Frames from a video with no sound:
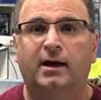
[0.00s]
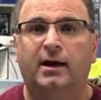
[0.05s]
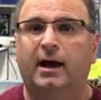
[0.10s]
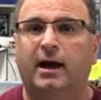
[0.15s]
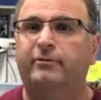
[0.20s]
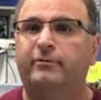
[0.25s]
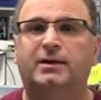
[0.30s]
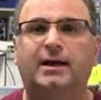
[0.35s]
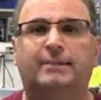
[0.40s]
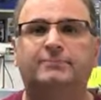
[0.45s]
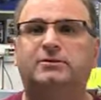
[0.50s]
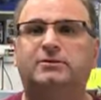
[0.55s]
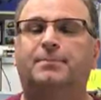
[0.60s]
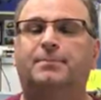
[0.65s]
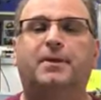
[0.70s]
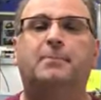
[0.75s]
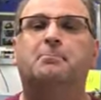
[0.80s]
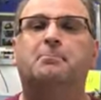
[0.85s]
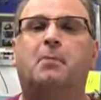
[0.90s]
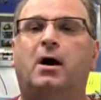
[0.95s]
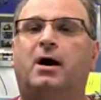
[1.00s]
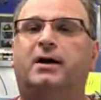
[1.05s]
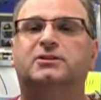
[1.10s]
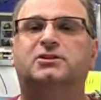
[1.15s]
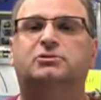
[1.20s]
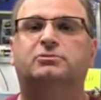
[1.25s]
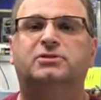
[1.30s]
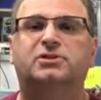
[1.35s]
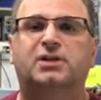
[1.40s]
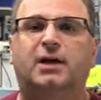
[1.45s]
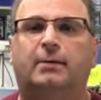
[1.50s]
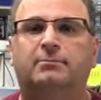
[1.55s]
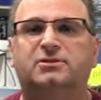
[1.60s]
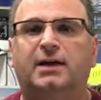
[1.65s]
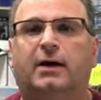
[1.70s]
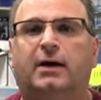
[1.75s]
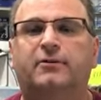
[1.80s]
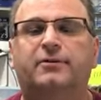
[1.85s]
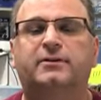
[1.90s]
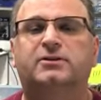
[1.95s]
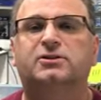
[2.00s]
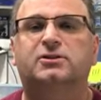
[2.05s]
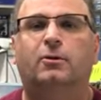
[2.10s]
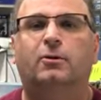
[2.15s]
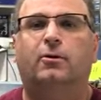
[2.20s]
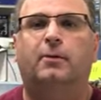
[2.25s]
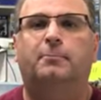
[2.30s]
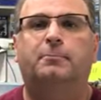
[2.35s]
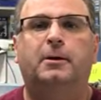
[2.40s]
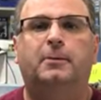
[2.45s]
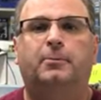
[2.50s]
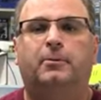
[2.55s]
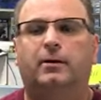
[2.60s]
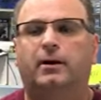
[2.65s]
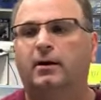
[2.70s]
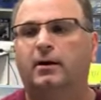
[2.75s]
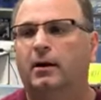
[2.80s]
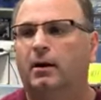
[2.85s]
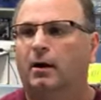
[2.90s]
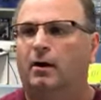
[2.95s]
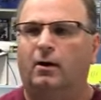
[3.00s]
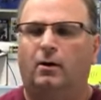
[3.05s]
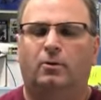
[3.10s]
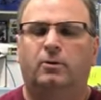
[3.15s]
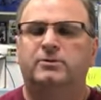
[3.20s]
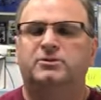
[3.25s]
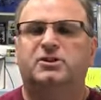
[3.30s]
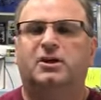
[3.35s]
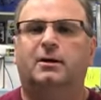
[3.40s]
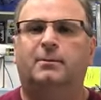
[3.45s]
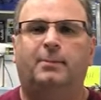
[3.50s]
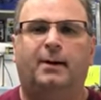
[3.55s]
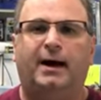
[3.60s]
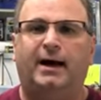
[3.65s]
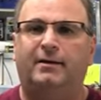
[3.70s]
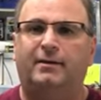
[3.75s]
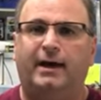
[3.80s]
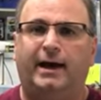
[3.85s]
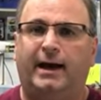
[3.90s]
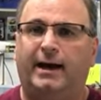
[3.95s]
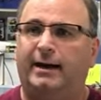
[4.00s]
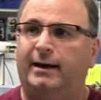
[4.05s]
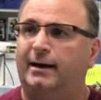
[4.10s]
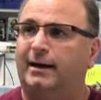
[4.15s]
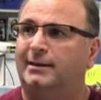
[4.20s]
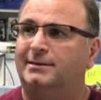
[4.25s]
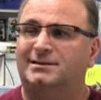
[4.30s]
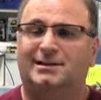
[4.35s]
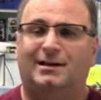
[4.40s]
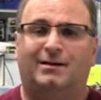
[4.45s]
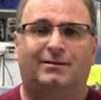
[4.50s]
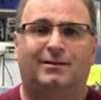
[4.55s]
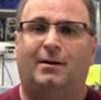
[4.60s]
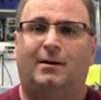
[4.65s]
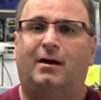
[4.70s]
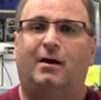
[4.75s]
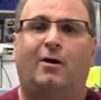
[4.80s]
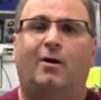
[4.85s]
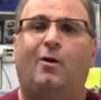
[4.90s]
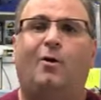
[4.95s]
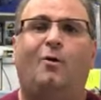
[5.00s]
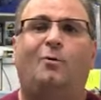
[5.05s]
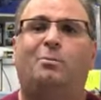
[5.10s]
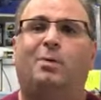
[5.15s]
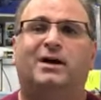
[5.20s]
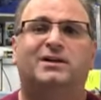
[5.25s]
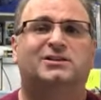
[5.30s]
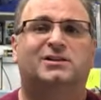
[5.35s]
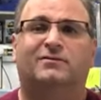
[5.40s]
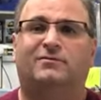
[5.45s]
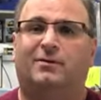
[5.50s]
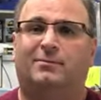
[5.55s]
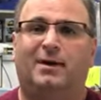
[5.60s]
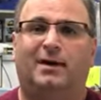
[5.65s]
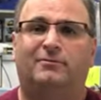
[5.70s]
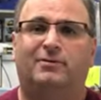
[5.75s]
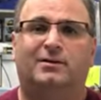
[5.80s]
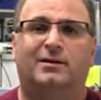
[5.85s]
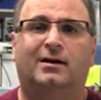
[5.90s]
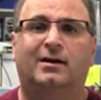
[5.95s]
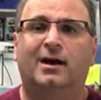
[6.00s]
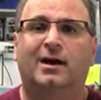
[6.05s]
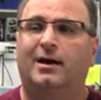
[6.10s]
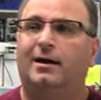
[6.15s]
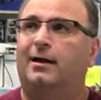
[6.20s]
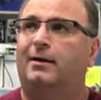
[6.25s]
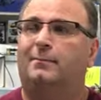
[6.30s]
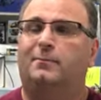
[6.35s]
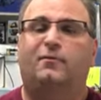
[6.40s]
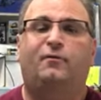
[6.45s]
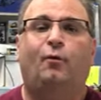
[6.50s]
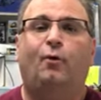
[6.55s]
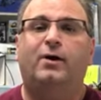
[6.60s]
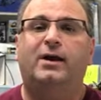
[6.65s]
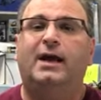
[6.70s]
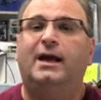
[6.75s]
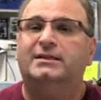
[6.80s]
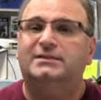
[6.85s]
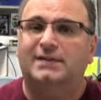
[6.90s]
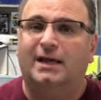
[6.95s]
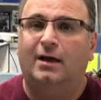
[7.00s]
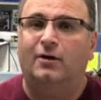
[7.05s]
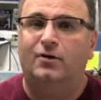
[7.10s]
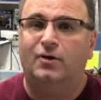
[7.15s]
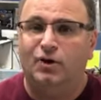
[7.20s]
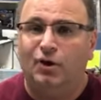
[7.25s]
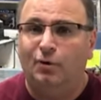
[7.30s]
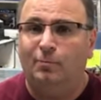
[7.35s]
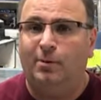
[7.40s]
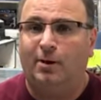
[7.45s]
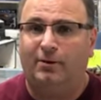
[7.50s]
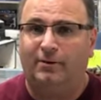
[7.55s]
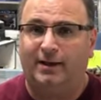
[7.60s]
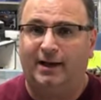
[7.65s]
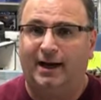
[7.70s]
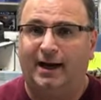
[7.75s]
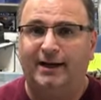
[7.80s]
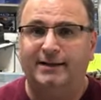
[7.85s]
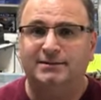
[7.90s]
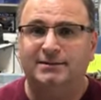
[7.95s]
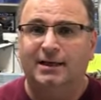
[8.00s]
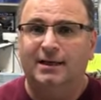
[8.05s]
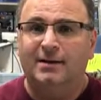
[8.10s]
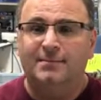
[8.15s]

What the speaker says: Every time something monstrous comes out in the store, people are like, oh, who's going to buy that? And I sell a whole bunch of them every time. 48 scale U-boat, guys.